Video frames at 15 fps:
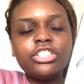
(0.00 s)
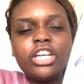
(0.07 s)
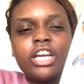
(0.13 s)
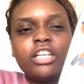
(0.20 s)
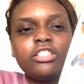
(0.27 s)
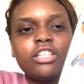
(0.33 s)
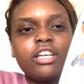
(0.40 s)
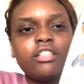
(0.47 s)

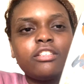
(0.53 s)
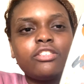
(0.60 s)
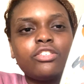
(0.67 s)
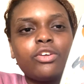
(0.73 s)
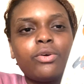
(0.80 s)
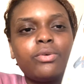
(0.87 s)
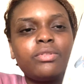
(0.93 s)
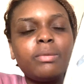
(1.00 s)
that change.
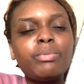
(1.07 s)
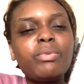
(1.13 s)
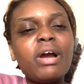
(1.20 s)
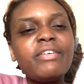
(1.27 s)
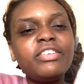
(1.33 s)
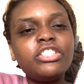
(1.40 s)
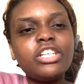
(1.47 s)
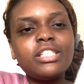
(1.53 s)
So
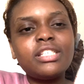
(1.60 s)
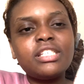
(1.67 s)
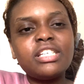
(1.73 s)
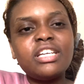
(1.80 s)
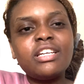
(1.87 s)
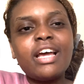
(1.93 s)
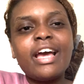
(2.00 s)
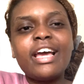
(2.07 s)
the private
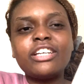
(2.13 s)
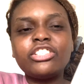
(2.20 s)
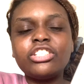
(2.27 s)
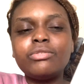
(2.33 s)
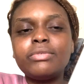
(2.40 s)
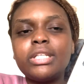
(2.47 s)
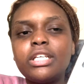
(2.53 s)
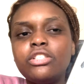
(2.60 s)
jet scene
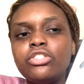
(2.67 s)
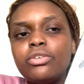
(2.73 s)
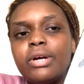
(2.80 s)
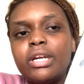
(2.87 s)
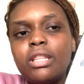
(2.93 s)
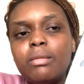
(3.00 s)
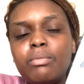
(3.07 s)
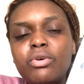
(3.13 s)
I actually
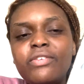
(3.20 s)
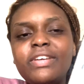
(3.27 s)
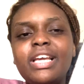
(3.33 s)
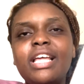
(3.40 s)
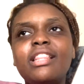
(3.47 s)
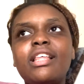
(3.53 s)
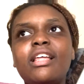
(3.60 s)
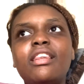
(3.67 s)
really enjoyed in
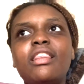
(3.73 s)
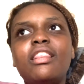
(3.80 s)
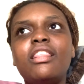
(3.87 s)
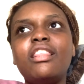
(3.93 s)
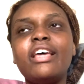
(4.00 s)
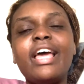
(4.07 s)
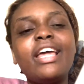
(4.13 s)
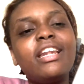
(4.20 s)
the movie, and
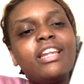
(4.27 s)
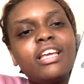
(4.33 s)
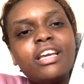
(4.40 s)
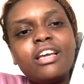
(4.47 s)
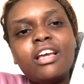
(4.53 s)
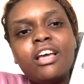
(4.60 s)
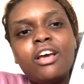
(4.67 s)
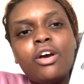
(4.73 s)
then the
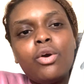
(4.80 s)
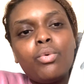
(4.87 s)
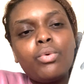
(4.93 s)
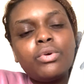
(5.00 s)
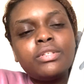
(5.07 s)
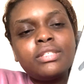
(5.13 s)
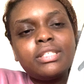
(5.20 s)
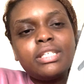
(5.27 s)
ending
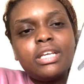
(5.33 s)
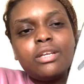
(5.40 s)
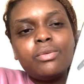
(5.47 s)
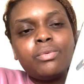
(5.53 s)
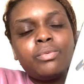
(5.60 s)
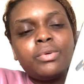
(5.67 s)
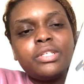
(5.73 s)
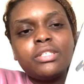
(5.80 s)

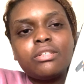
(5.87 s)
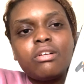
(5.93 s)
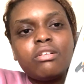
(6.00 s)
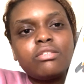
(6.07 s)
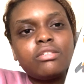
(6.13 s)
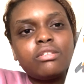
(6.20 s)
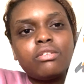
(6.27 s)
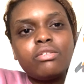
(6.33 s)
scene
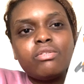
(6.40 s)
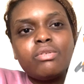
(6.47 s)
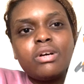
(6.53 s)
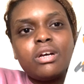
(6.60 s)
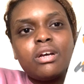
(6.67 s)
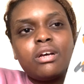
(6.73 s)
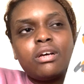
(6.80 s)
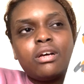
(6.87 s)
was
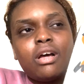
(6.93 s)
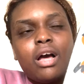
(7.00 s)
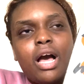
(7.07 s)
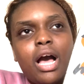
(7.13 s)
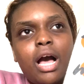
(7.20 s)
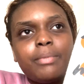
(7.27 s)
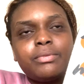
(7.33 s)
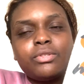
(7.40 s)
also
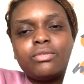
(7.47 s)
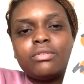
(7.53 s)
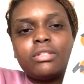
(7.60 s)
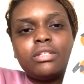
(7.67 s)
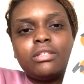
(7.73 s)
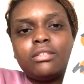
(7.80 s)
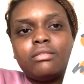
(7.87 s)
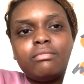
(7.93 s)

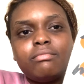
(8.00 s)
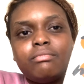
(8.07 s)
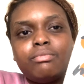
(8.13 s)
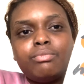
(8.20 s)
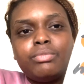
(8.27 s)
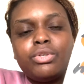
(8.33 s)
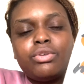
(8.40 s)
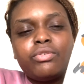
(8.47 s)

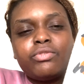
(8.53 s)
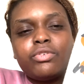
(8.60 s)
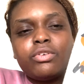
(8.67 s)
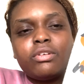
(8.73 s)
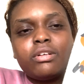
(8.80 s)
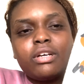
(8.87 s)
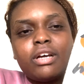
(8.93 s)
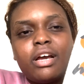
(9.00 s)
absolutely
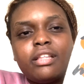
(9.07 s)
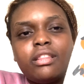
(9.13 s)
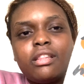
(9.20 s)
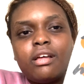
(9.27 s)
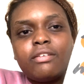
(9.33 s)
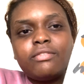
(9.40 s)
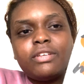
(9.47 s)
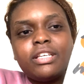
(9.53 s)
beautiful.
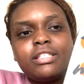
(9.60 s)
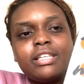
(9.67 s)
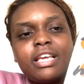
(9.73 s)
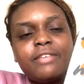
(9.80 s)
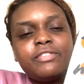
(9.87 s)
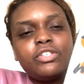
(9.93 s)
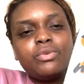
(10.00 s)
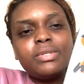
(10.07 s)
I love
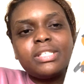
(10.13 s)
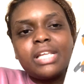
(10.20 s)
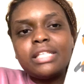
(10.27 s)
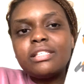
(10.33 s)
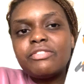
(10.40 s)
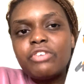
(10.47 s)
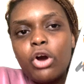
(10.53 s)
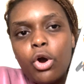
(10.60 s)
it. Gives
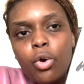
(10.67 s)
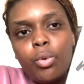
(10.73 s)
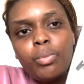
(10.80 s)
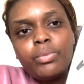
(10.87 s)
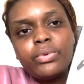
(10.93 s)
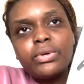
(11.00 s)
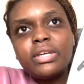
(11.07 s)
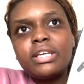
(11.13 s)
you a sense of
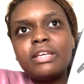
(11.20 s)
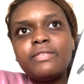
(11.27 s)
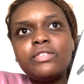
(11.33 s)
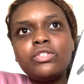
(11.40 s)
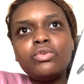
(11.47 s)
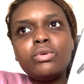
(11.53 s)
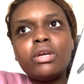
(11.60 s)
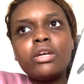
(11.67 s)
hope.
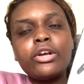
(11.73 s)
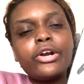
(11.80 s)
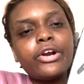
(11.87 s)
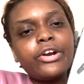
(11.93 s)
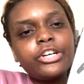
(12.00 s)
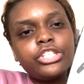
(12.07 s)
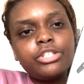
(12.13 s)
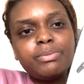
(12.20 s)
It gives you
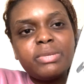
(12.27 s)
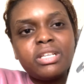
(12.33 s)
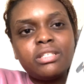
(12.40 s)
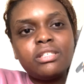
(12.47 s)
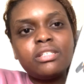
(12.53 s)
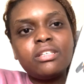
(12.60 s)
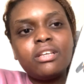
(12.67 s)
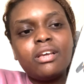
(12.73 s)

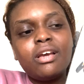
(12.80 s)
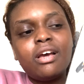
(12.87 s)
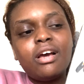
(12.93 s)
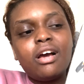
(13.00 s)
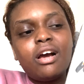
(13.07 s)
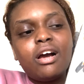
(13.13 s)
encouragement.